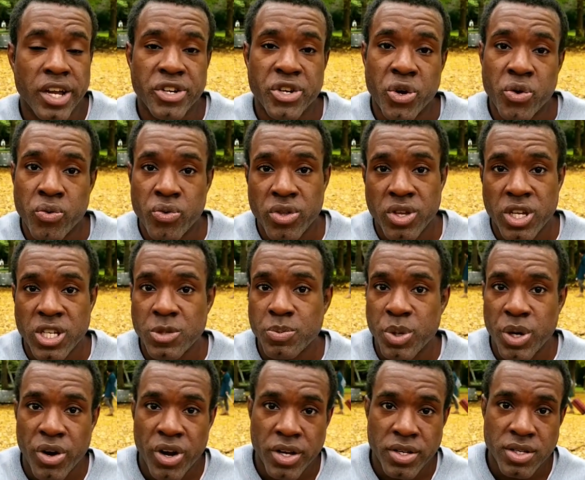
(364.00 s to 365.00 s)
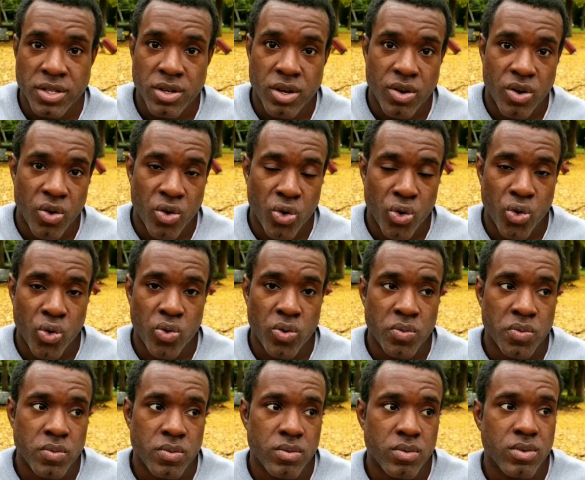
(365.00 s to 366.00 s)
don't really experience the
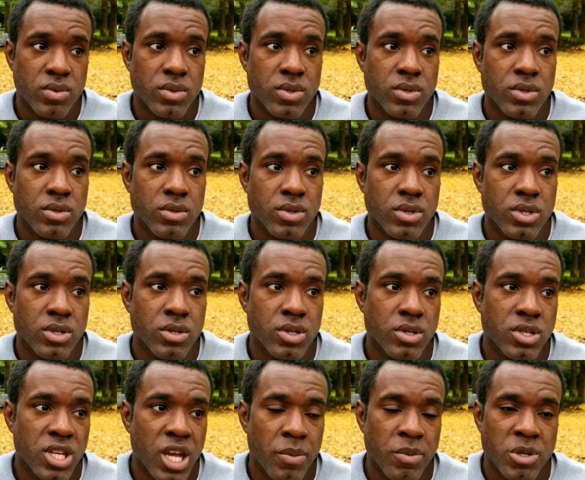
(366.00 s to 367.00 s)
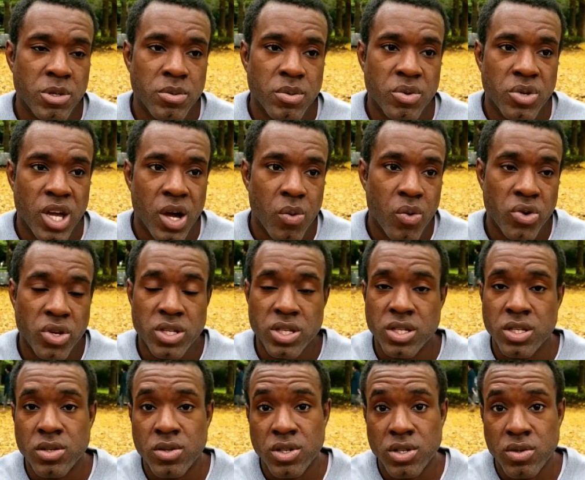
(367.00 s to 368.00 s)
whole Japanese people not wanting
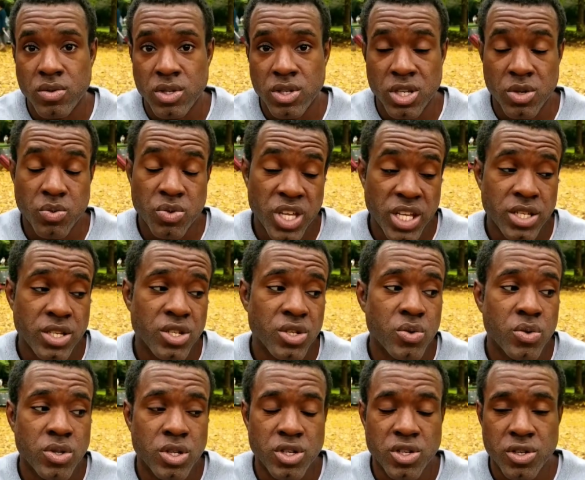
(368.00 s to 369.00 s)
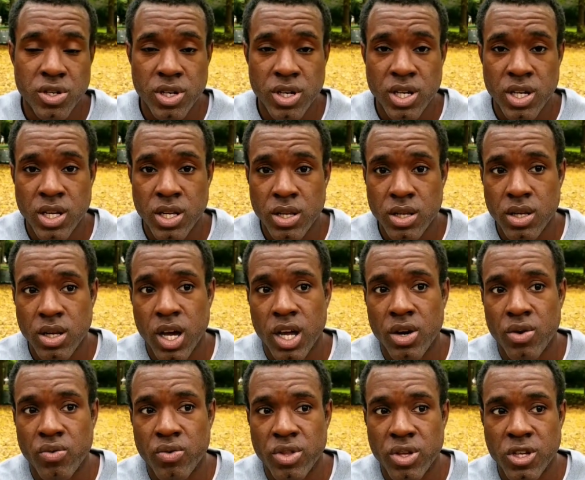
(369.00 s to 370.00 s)
to sit next to you on the train.
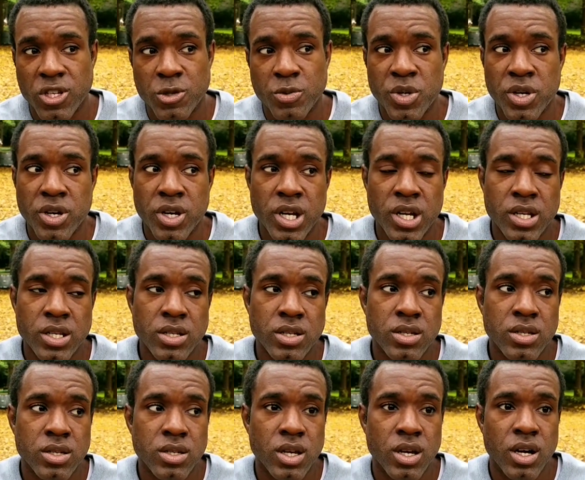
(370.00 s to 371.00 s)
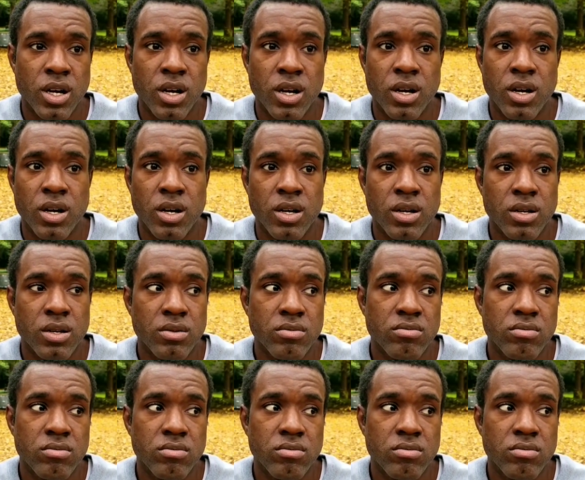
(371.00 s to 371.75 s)
I don't really experience, a